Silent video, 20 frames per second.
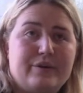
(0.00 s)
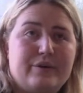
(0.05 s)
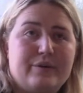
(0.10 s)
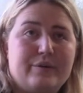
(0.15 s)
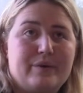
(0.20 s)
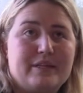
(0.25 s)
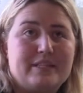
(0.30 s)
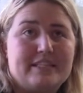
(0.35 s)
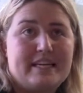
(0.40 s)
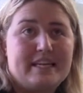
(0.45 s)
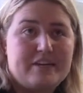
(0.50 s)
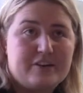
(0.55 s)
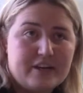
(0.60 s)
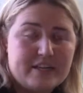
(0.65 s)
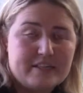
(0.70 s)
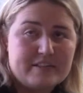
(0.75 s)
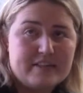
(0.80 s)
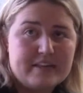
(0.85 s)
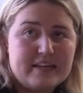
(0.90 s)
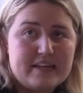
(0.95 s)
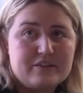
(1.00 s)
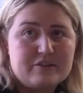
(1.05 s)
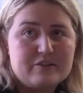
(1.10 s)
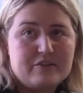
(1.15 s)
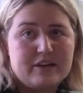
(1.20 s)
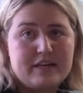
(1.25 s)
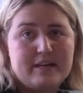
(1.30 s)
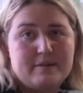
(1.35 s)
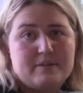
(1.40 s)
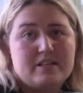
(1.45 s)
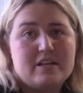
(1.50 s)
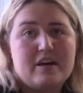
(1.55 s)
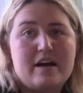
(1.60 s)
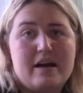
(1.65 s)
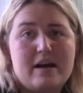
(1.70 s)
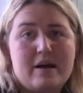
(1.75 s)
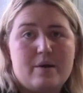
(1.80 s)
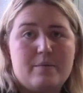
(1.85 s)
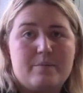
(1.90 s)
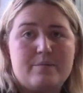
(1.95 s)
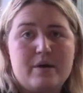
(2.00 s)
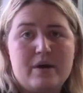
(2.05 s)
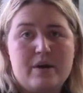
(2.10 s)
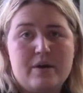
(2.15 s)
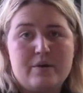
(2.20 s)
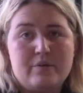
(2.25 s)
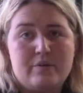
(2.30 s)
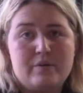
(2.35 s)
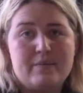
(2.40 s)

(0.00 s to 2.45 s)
you know, we're decreasing our screen time,